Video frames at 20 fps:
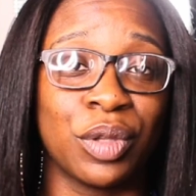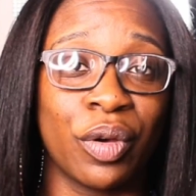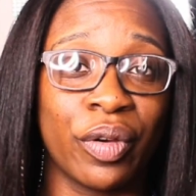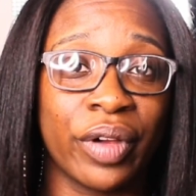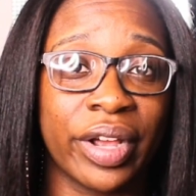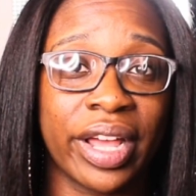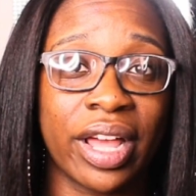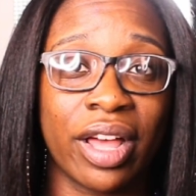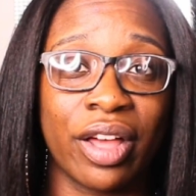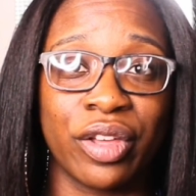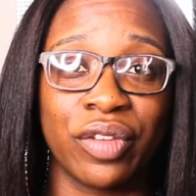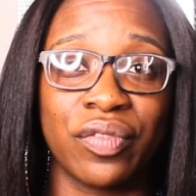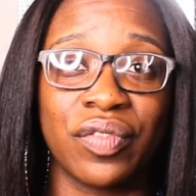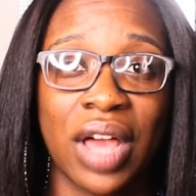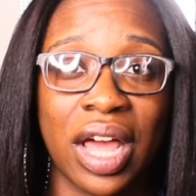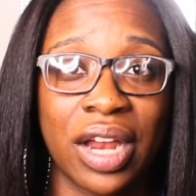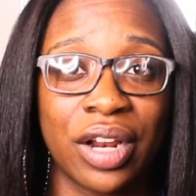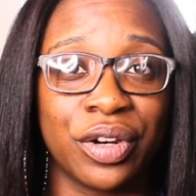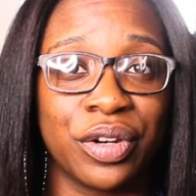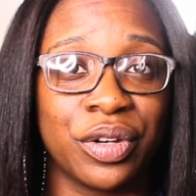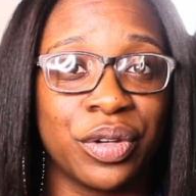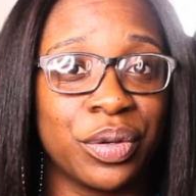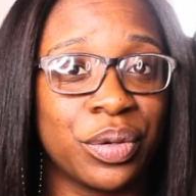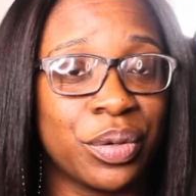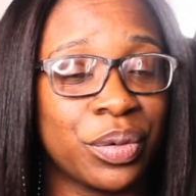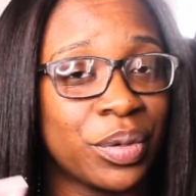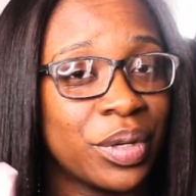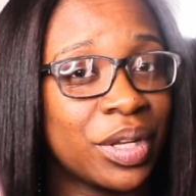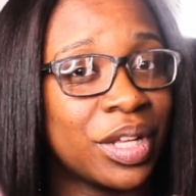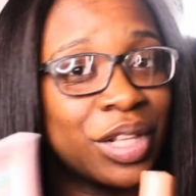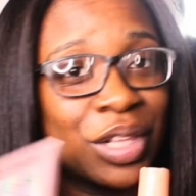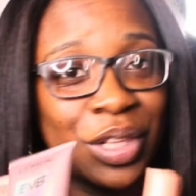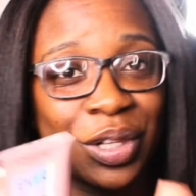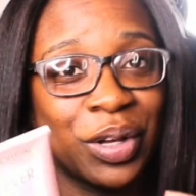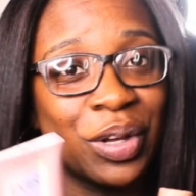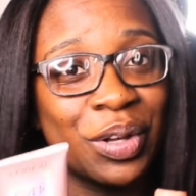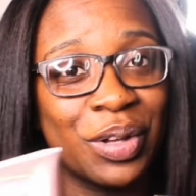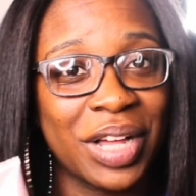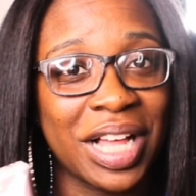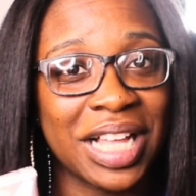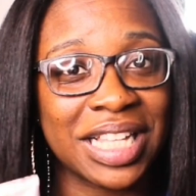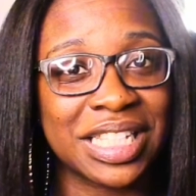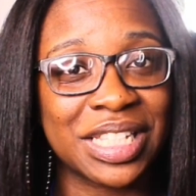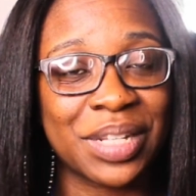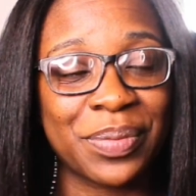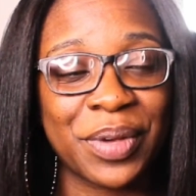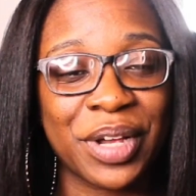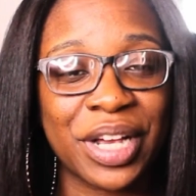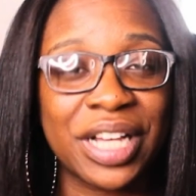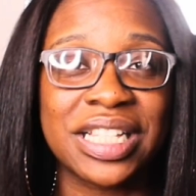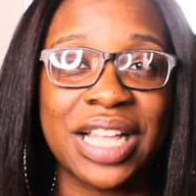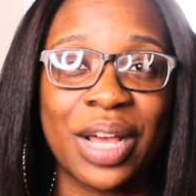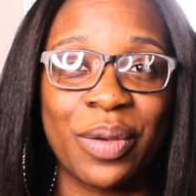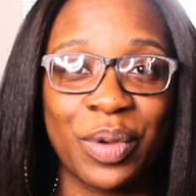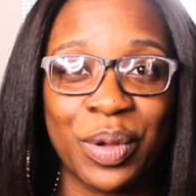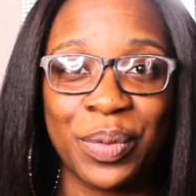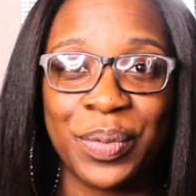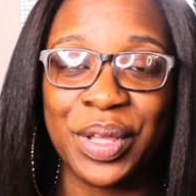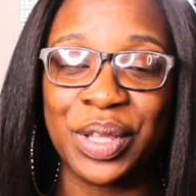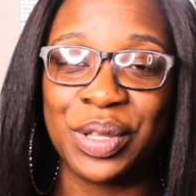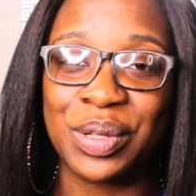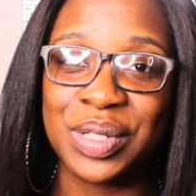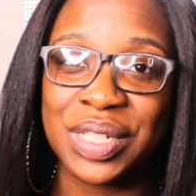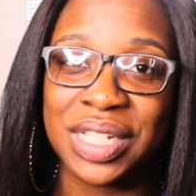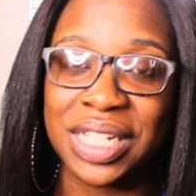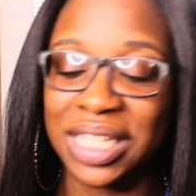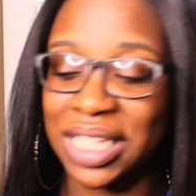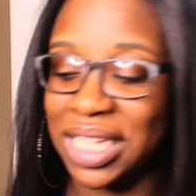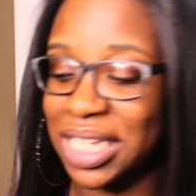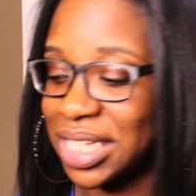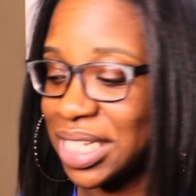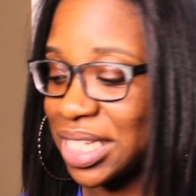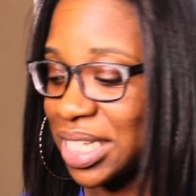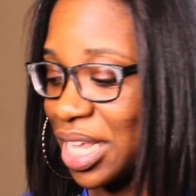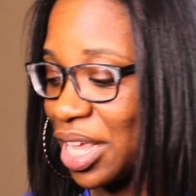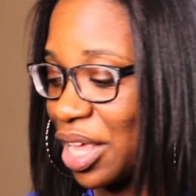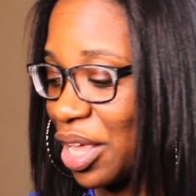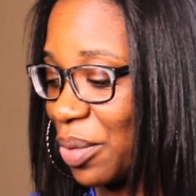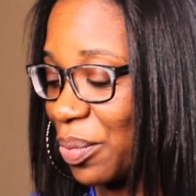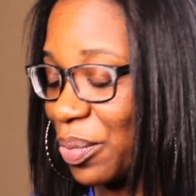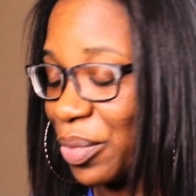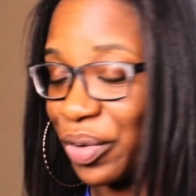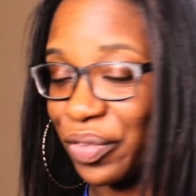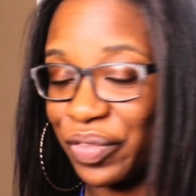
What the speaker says: L'Oreal, you've got a new loyal customer because I will be using this more